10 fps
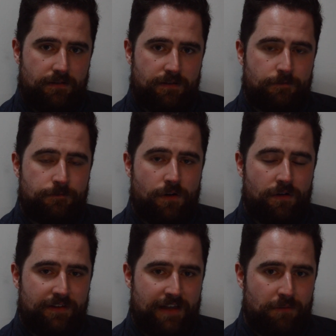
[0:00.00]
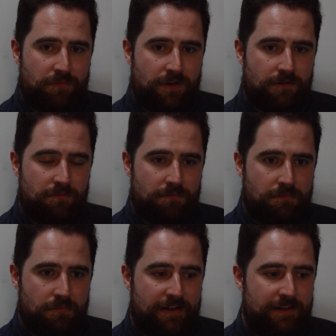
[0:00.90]
So for example,
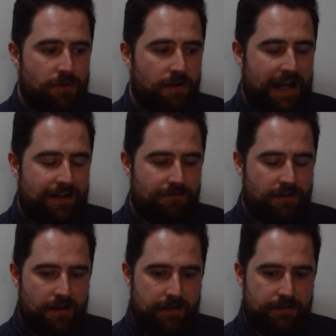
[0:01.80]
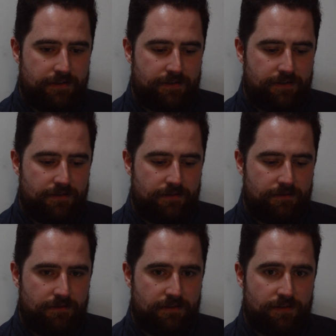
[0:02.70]
my small act of kindness
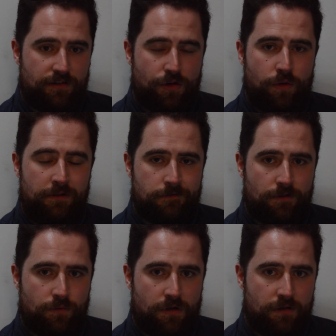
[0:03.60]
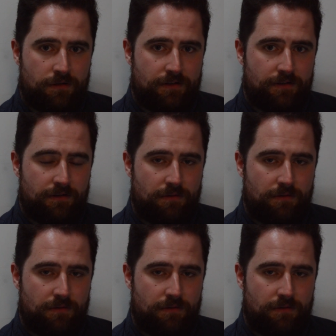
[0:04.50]
is just going for a walk,